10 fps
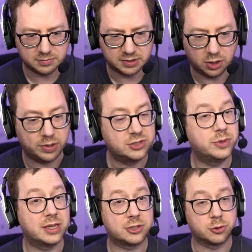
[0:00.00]
Oh, he's
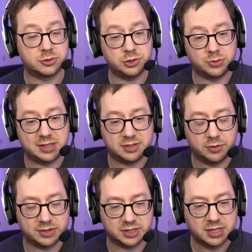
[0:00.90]
doing Electro too. That's
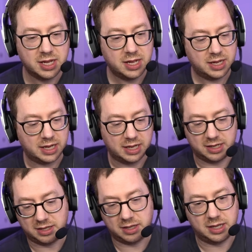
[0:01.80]
interesting
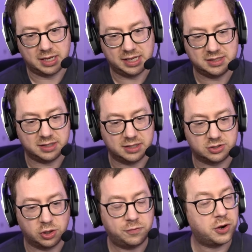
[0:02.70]
he's
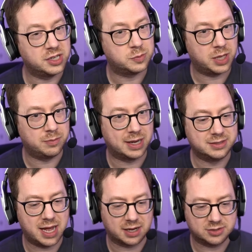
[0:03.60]
so far he's played my
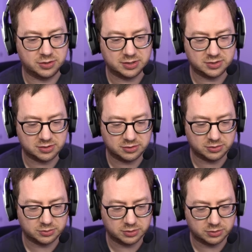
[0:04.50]
deck, so this is a
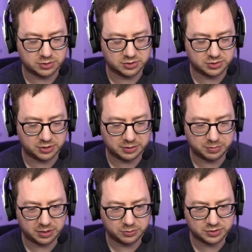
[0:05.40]
little little concerning,
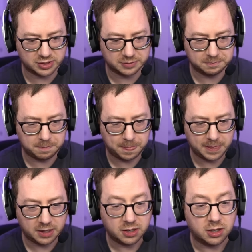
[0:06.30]
but we'll see.
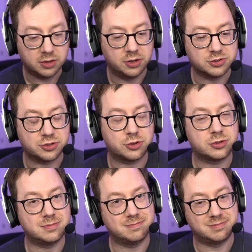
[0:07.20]
There's
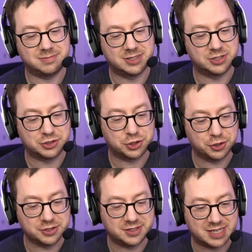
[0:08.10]
this is a
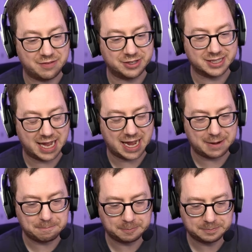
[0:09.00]
turn seven
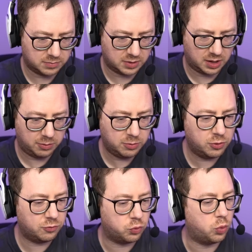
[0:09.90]
game. I'm gonna
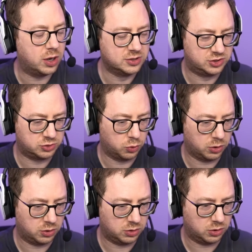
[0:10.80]
move one
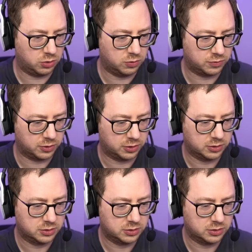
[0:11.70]
squirrel over.